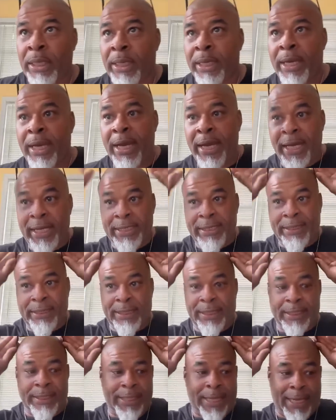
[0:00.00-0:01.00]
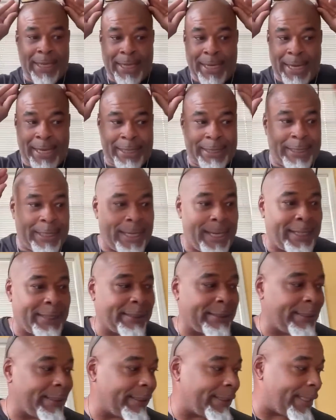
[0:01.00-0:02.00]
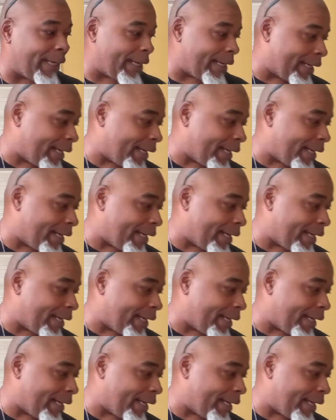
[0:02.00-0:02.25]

I ah, think I got it. I ah, think